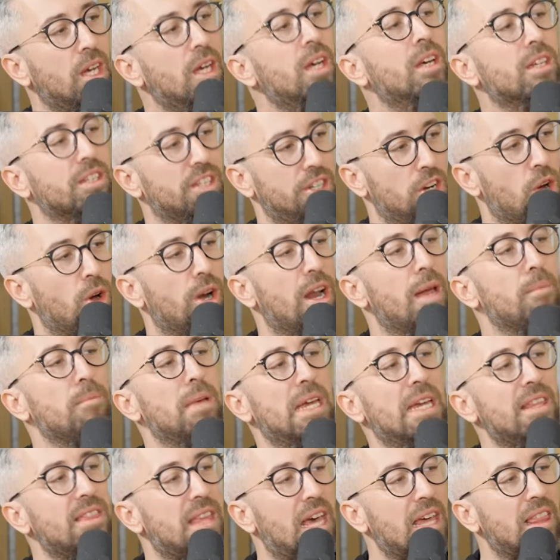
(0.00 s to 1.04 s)
Yep. You know what I
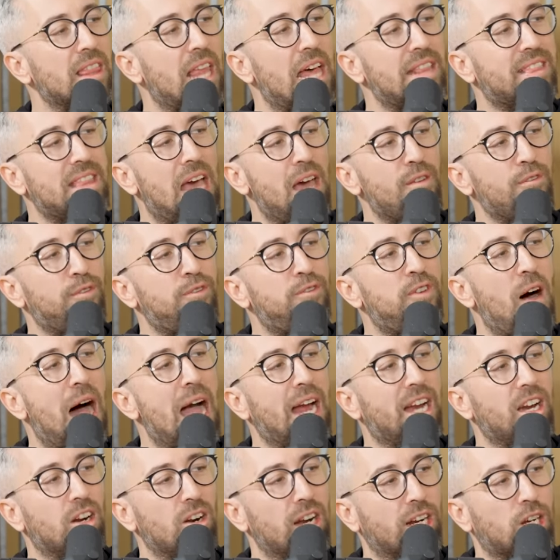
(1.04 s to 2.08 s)
mean? They let that
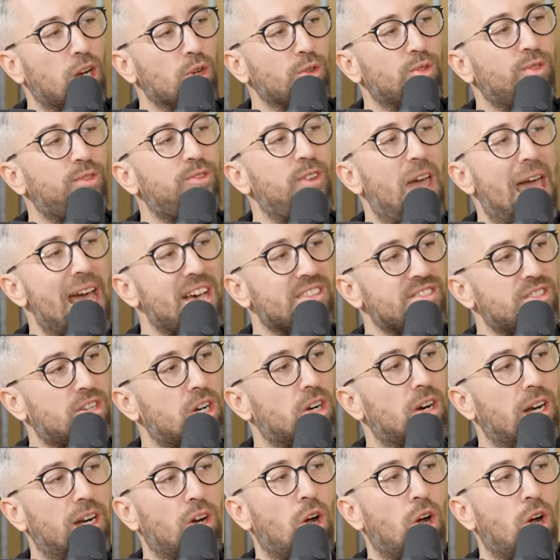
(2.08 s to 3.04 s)
fire, it goes faster.